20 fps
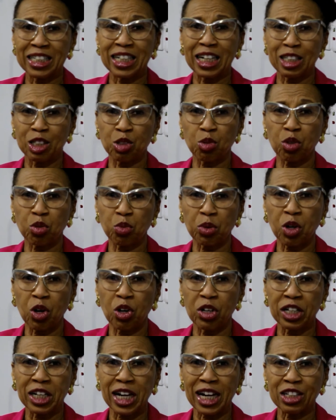that is what we
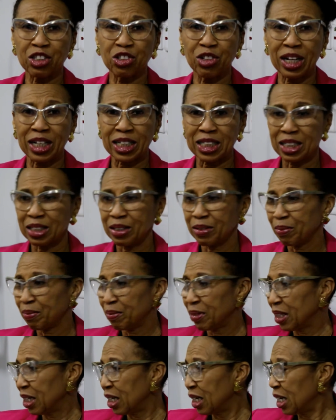call a cataract.
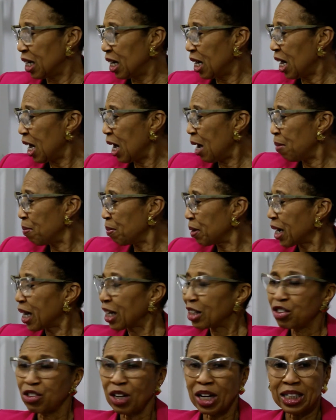
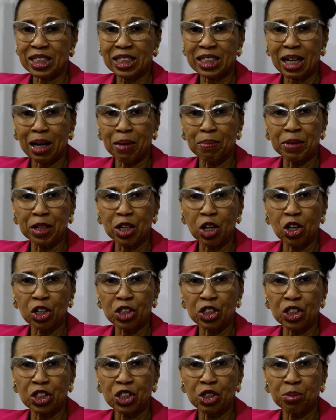Cataracts can be
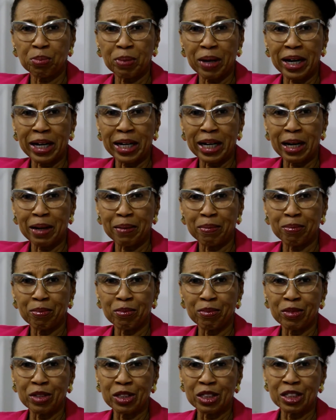caused by
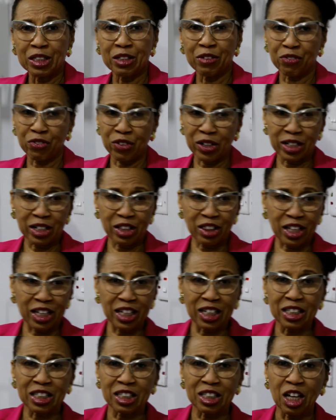different
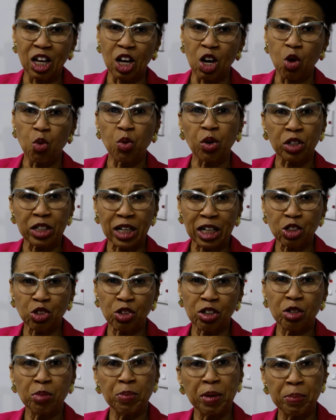things. We could
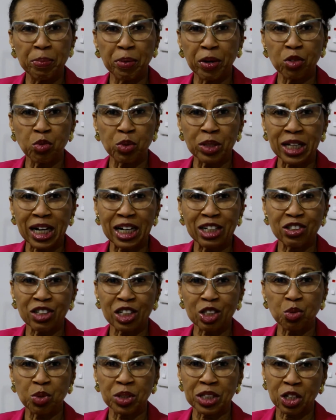actually be born with
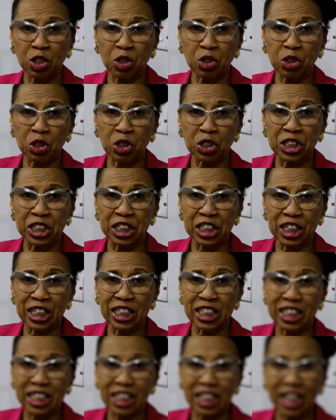cataracts, which are called
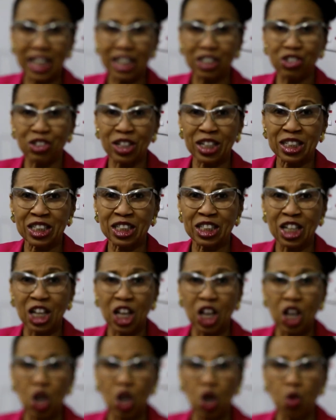congenital cataracts.
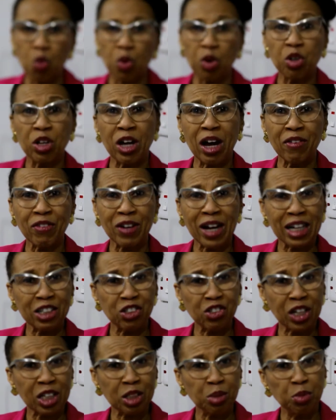We could have
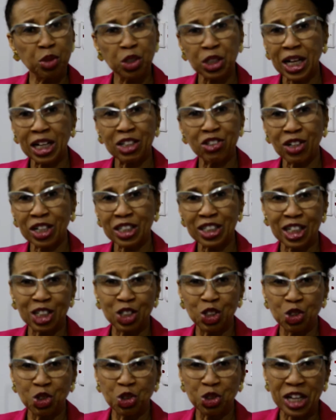cataracts. Most cataracts are
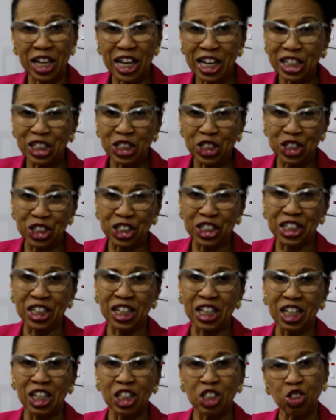due to aging.
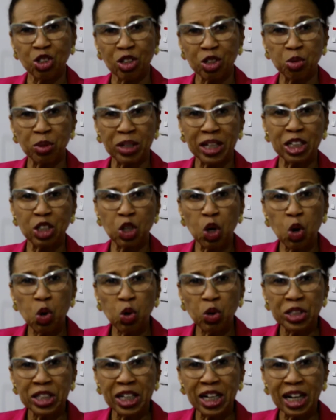So as we get
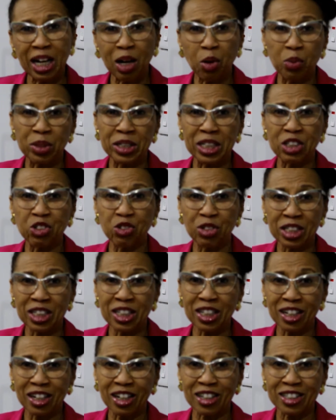older and we need
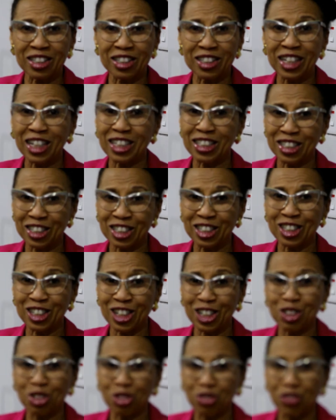reading glasses, that is the
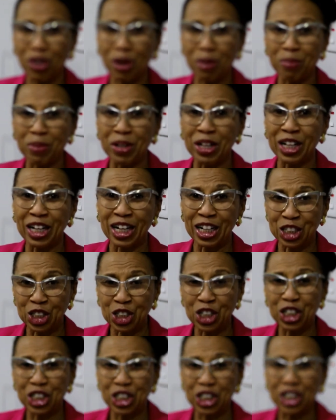start of a
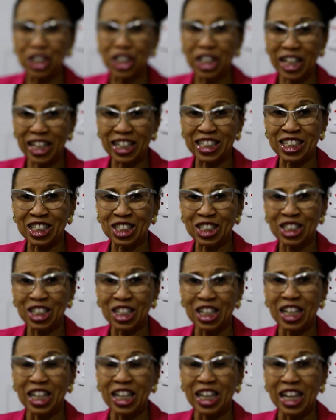change in the lens,
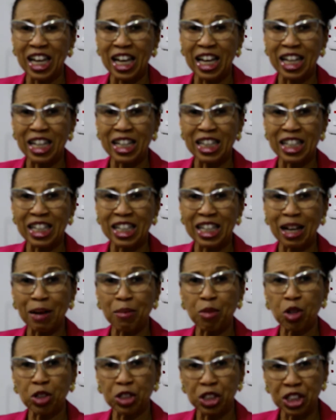in the
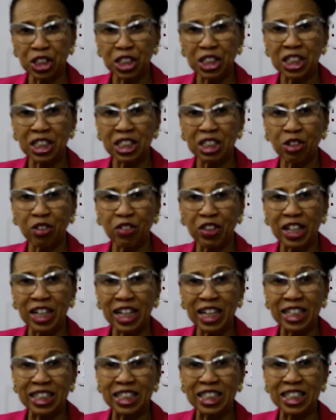consistency of the
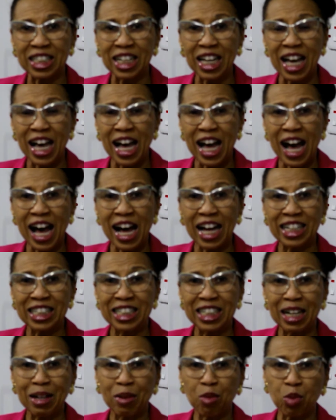lens.
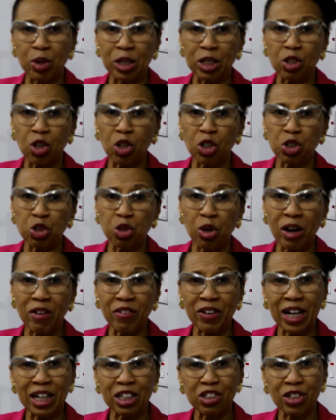And we could also have
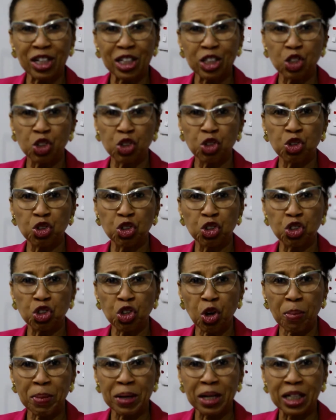cataracts due to
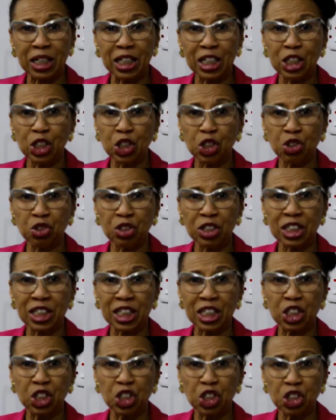trauma, injuries
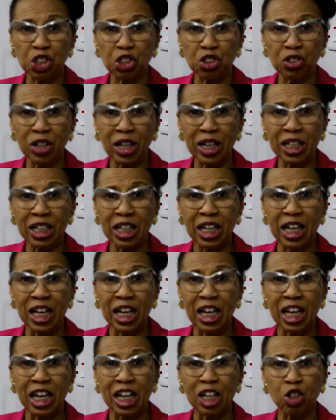as children.
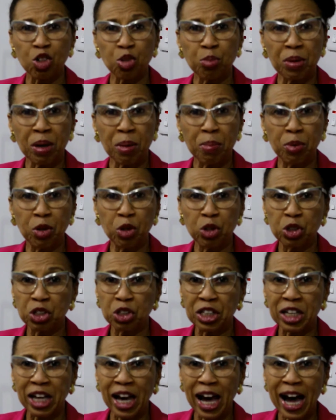It be a blow to
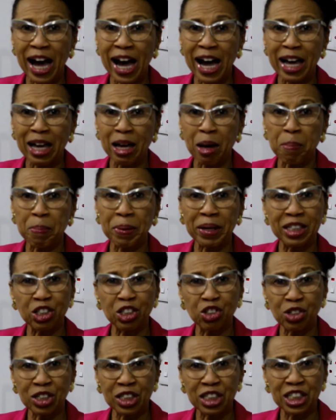the eye, a
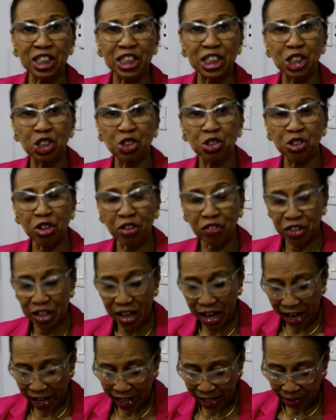penetrating injury of the
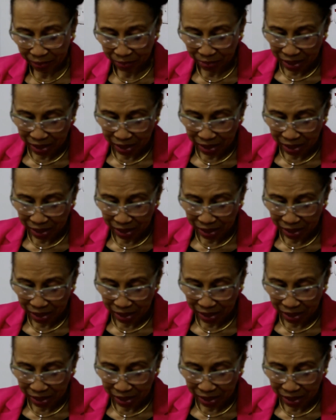eye.